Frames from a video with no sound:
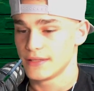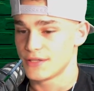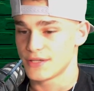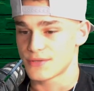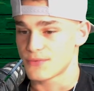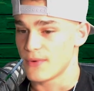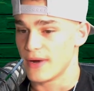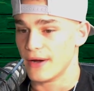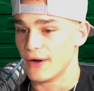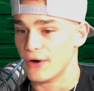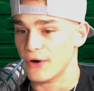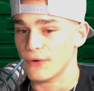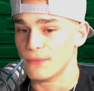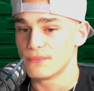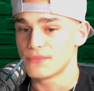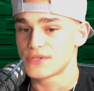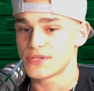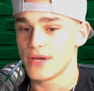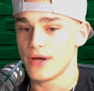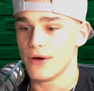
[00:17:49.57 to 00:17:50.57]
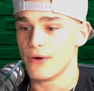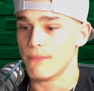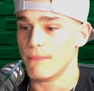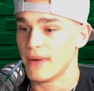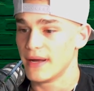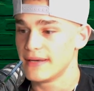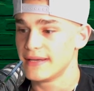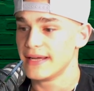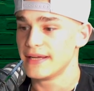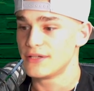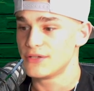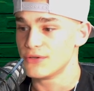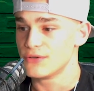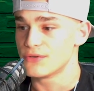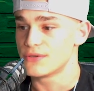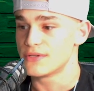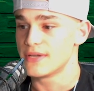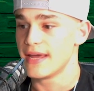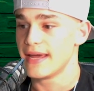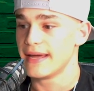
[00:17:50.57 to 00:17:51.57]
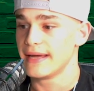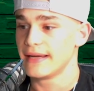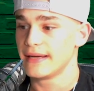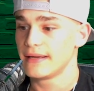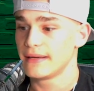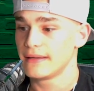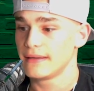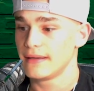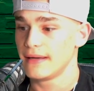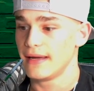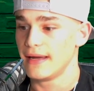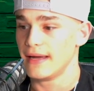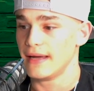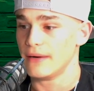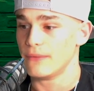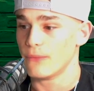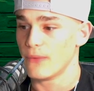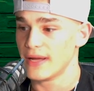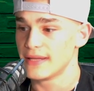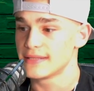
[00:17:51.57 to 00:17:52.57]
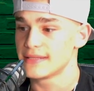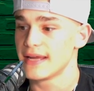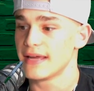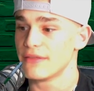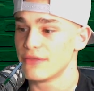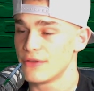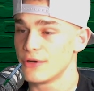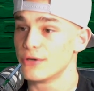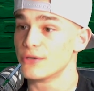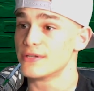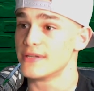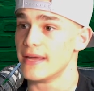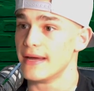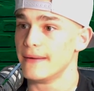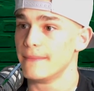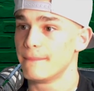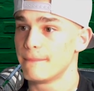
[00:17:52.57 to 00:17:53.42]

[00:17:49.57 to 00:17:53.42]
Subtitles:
Just went home. So Monday, Tuesday, and Wednesday and Thursday.